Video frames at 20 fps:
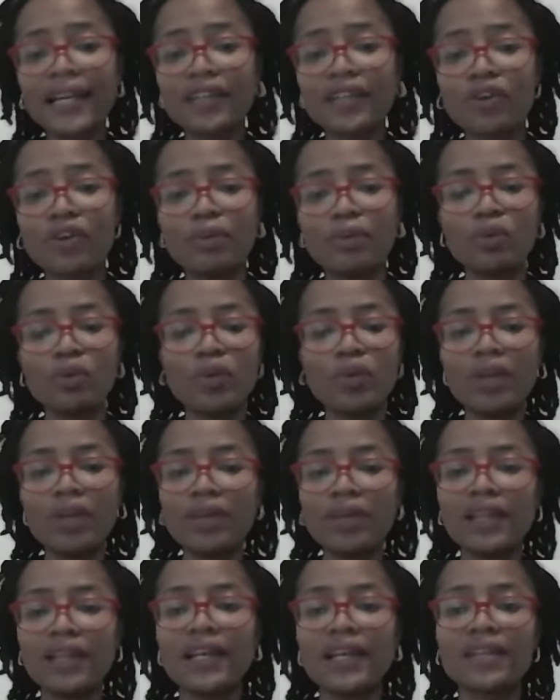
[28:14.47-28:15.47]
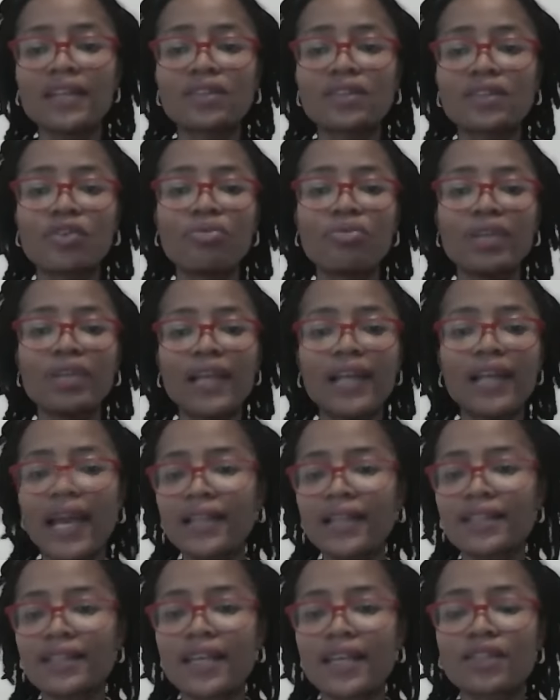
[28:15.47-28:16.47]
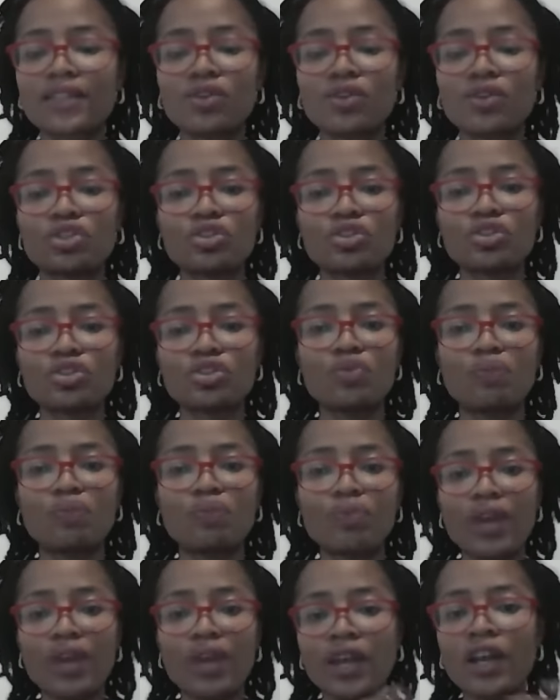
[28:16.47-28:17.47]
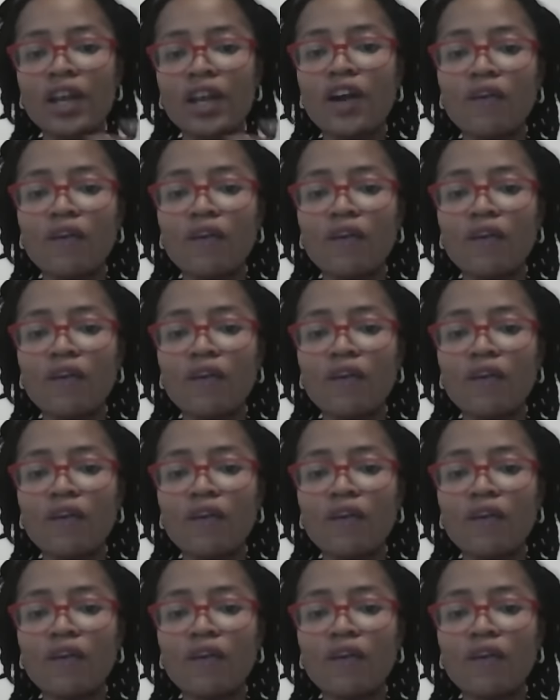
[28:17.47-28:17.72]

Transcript: let not be weary, let's not relent, let's continue to pray